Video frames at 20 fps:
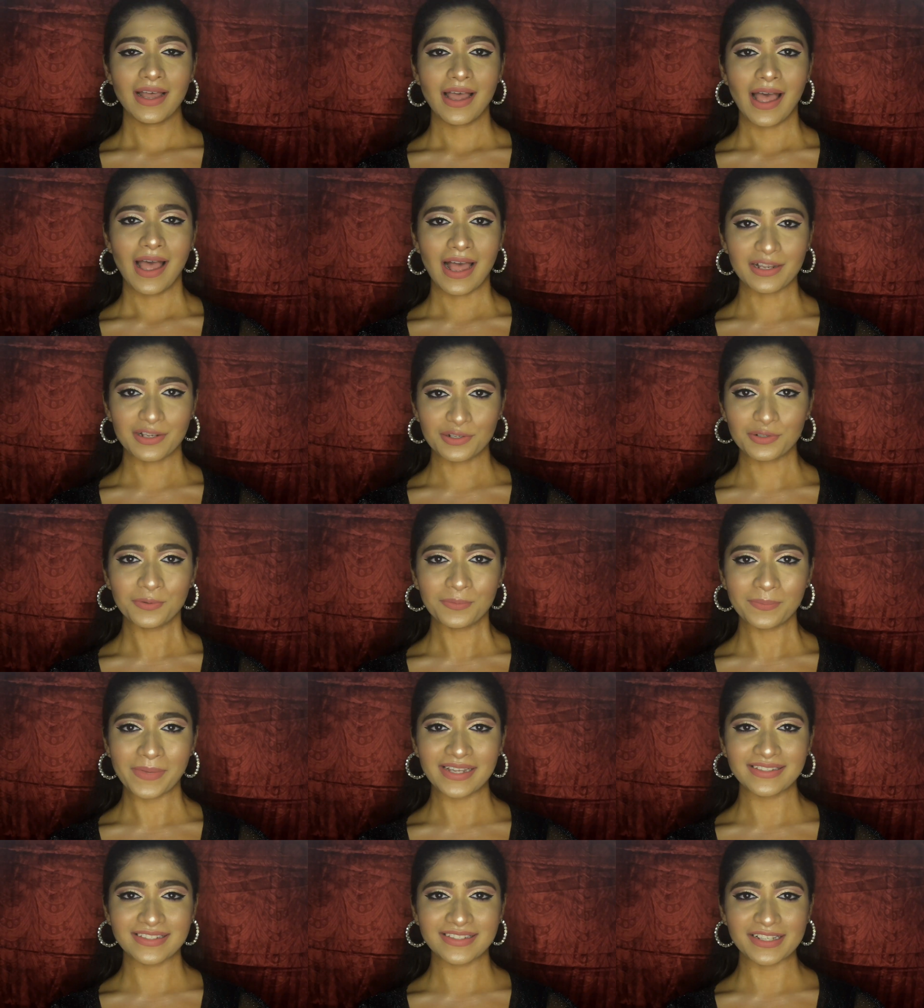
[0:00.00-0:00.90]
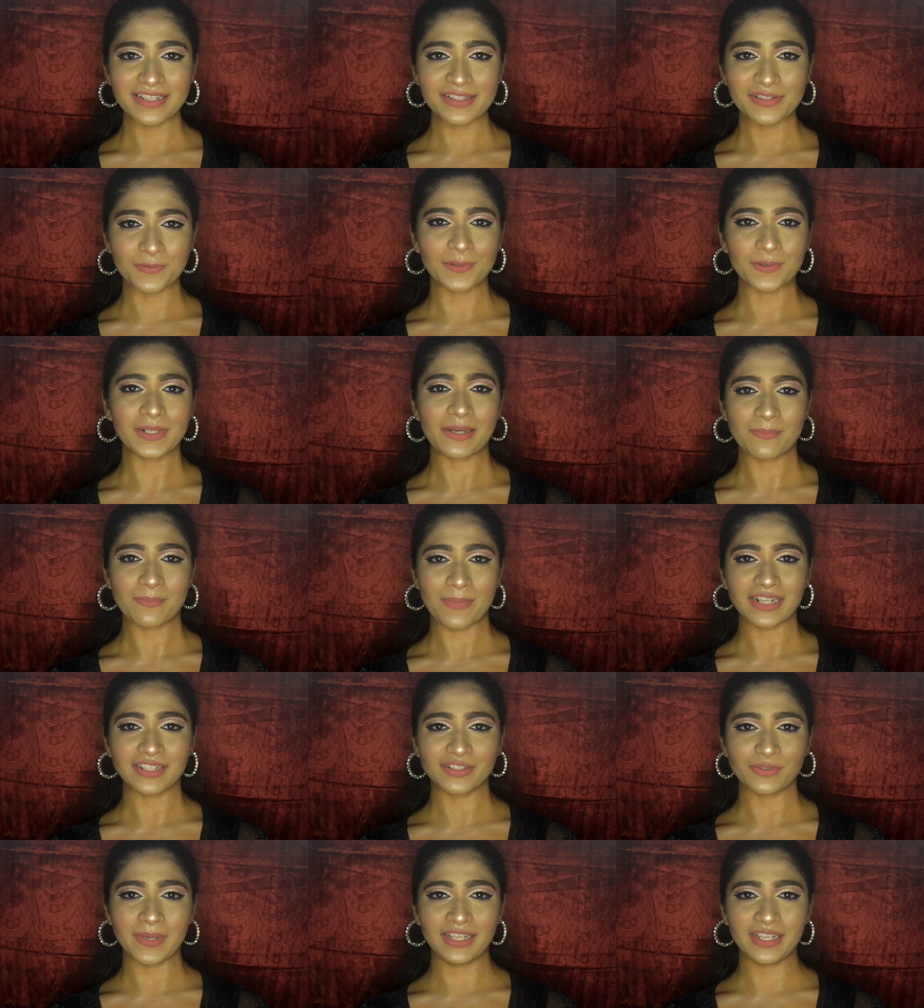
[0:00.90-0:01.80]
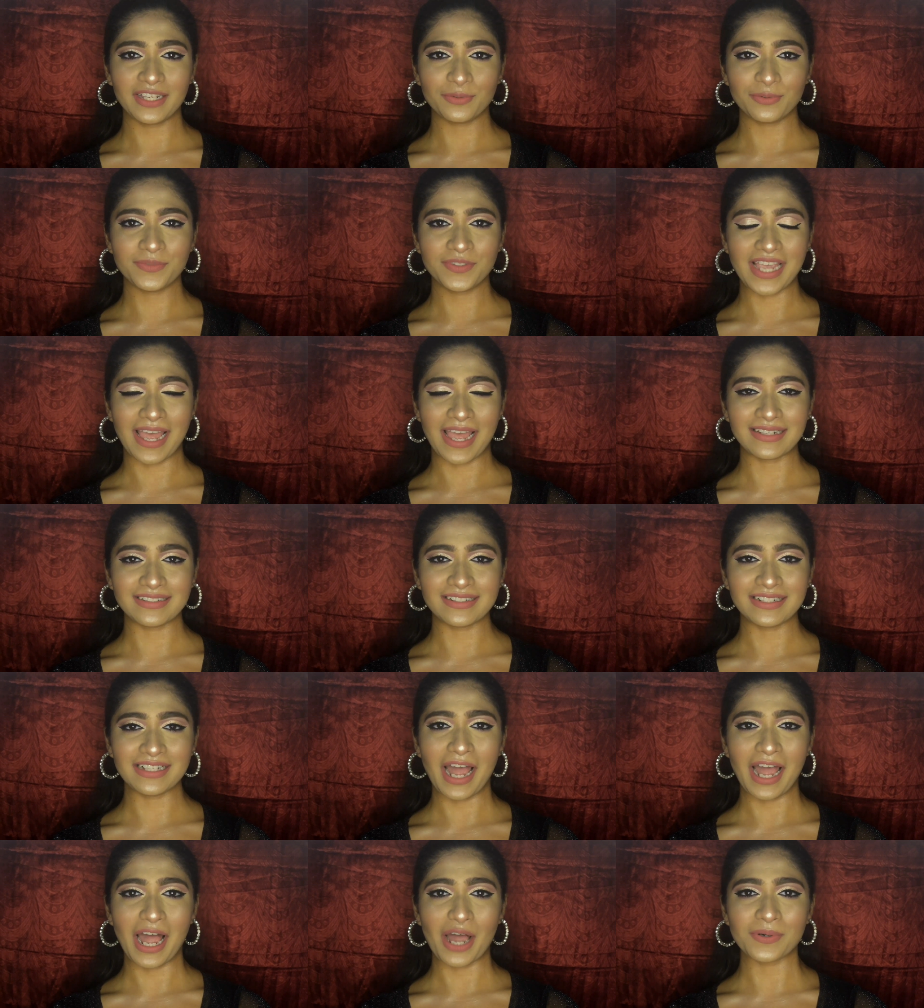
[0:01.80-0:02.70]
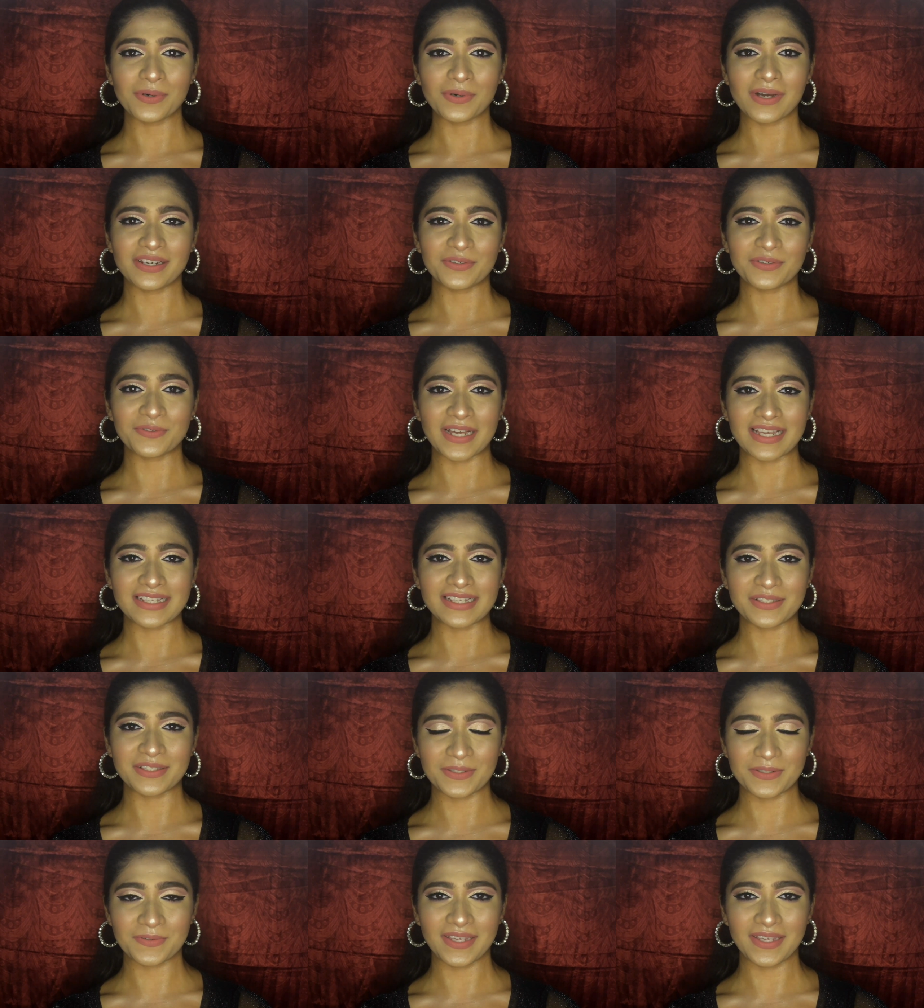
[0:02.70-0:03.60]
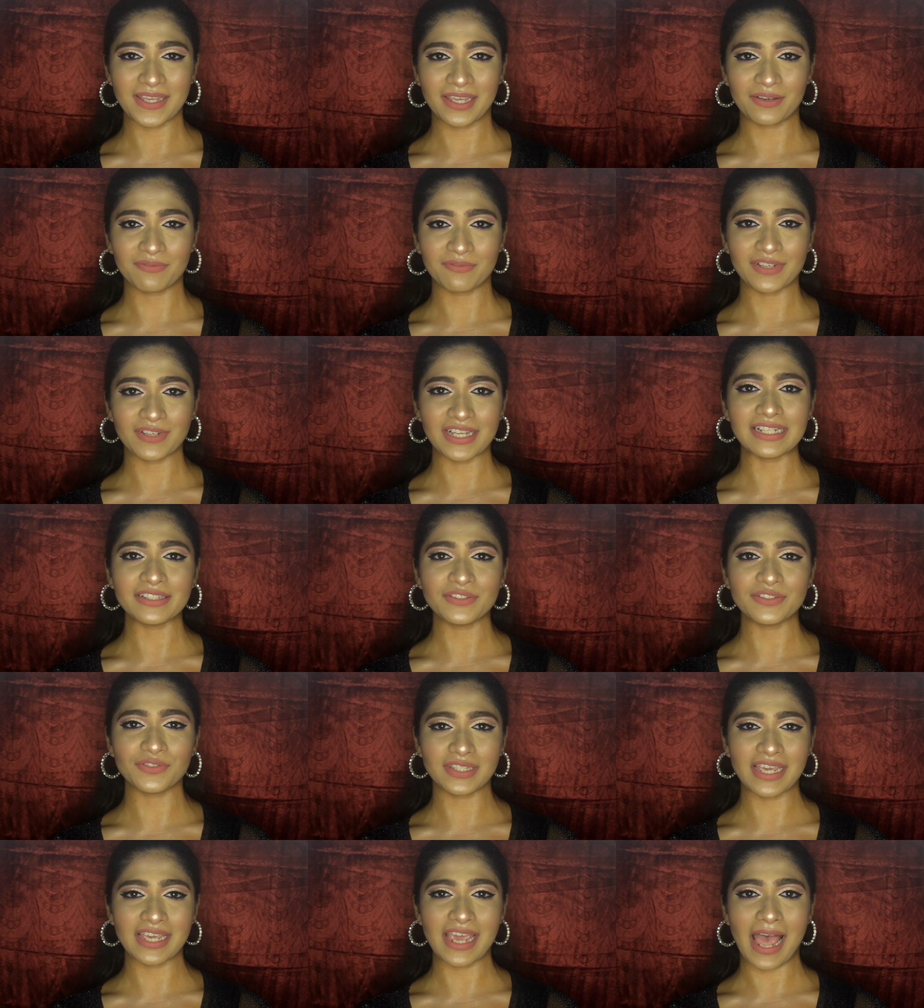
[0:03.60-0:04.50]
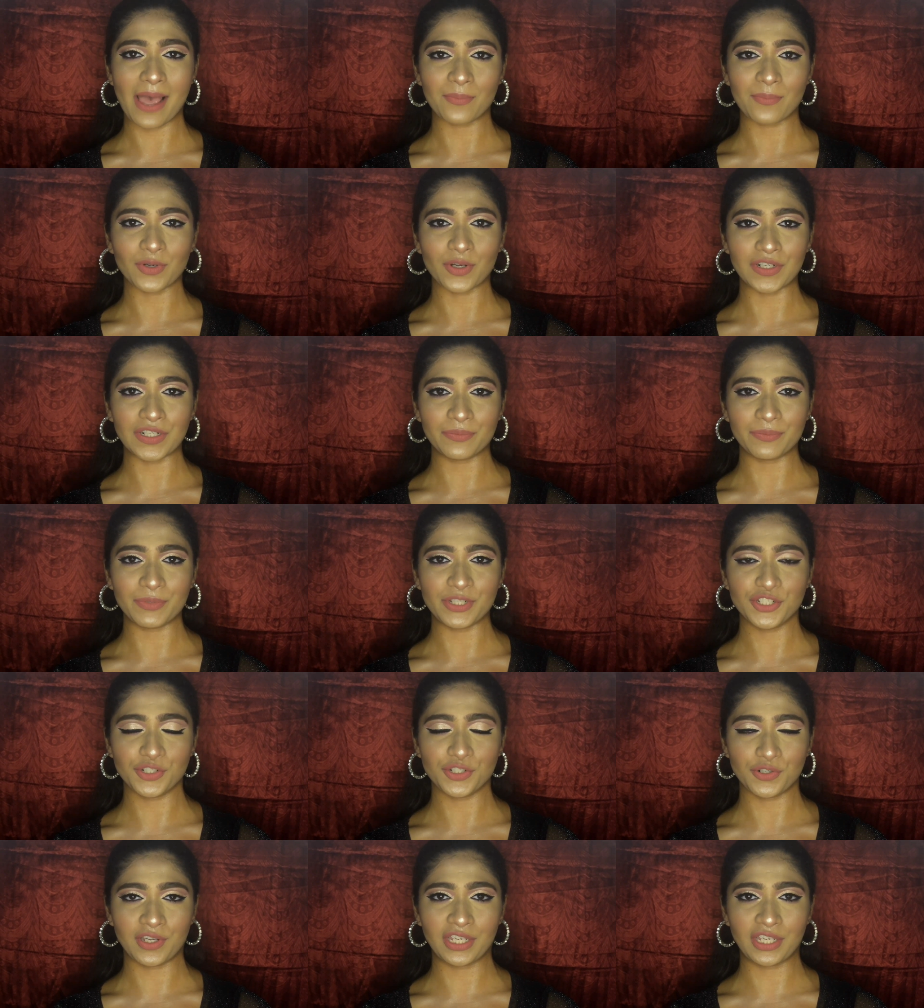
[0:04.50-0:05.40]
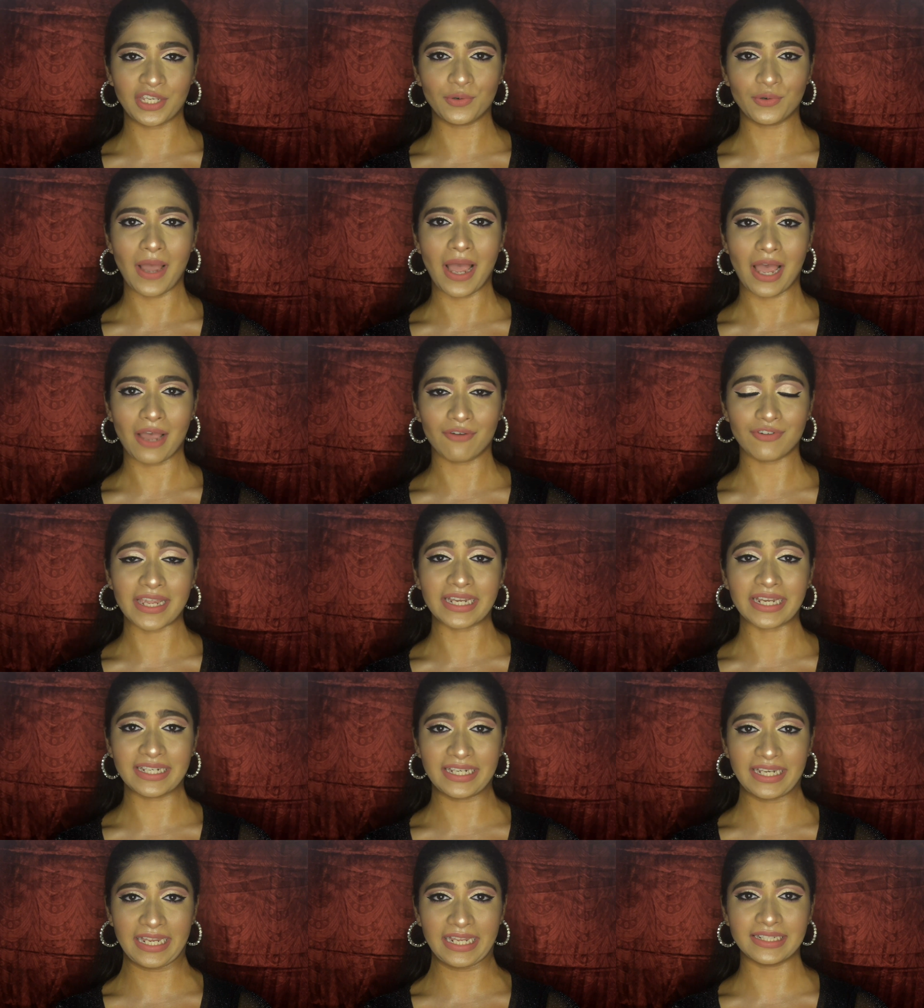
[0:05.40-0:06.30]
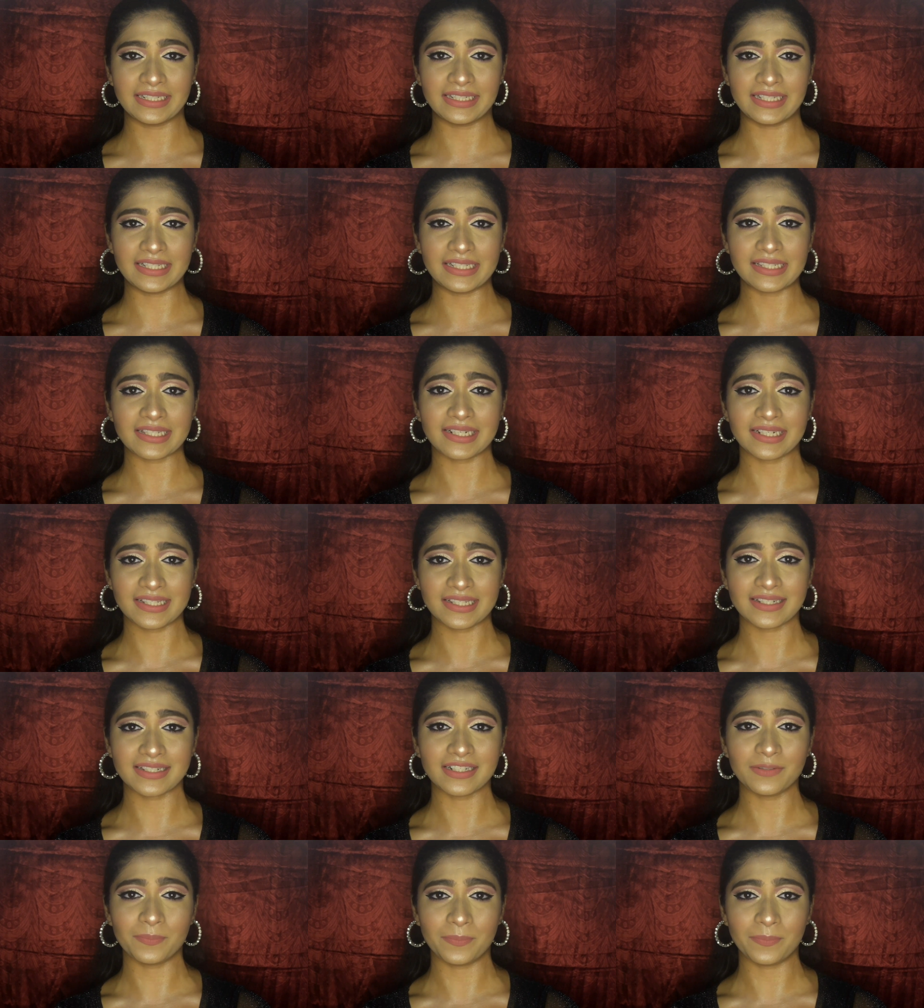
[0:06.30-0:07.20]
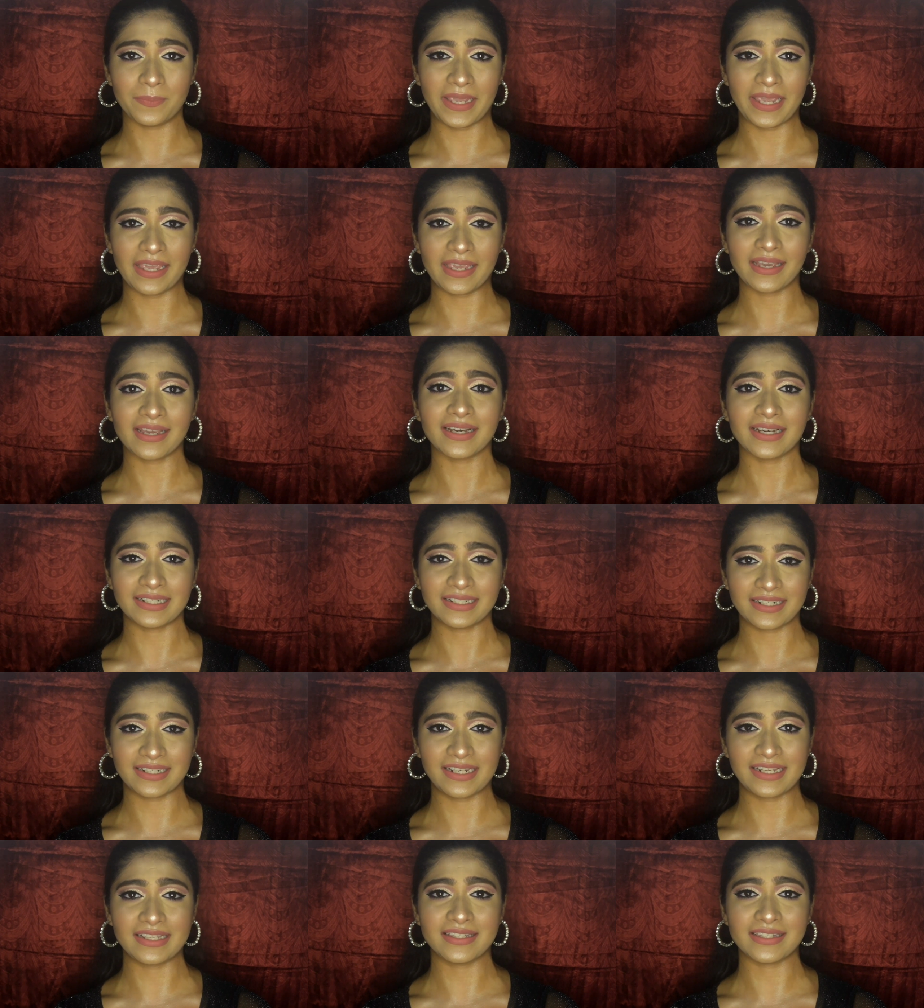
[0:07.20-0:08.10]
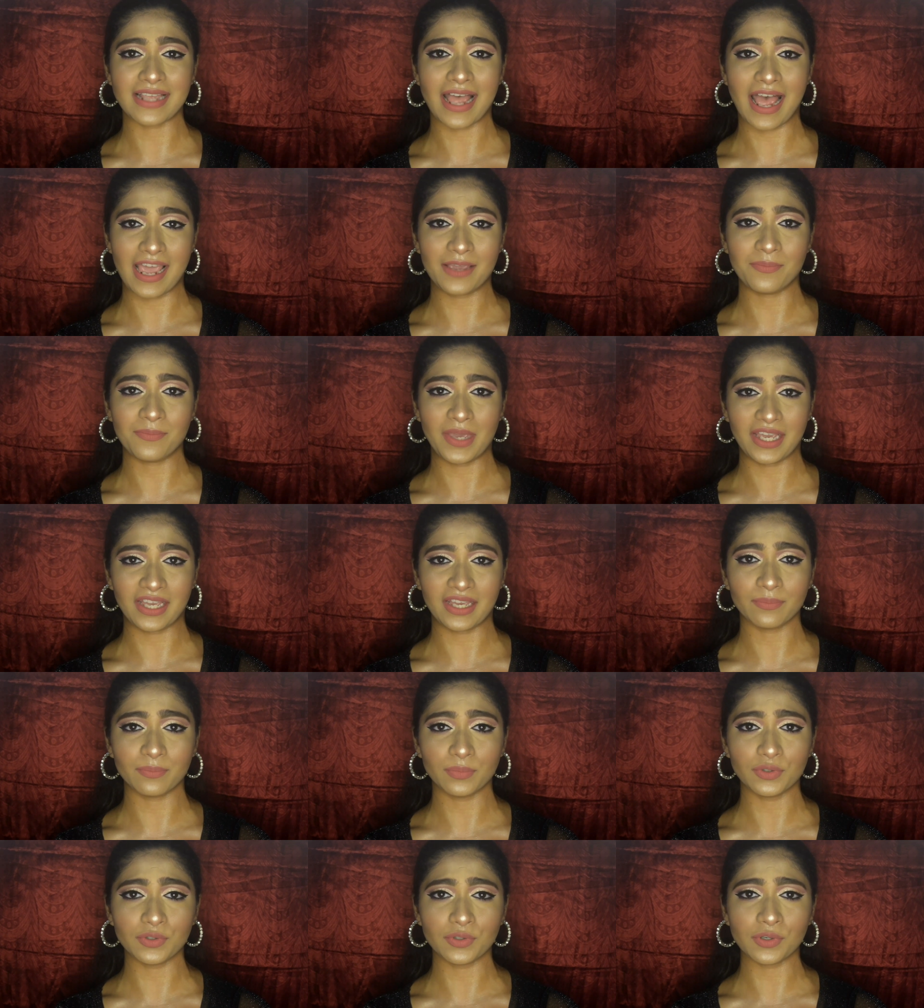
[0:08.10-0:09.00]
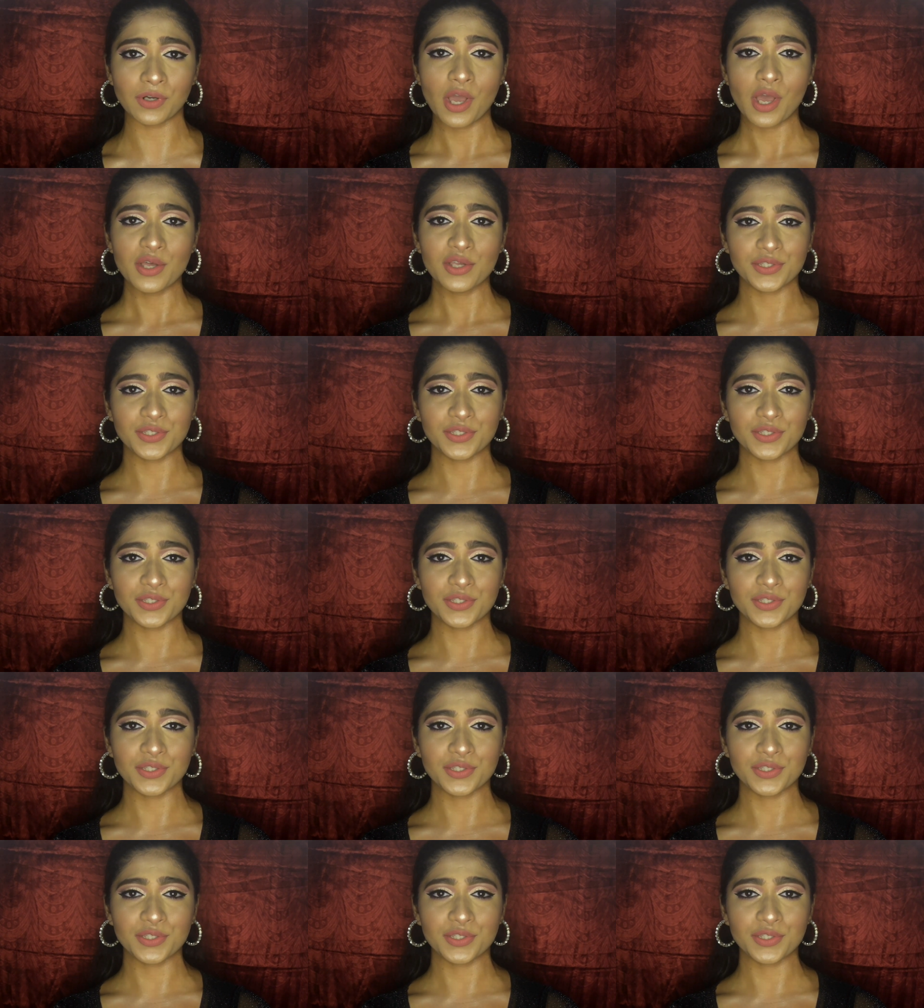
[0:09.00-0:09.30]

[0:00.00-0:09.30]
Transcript: Hello my angels, welcome back to my YouTube channel. How are you guys doing? Well, today I'm gonna be showing you how I create this crystal pink cut crease eye makeup look.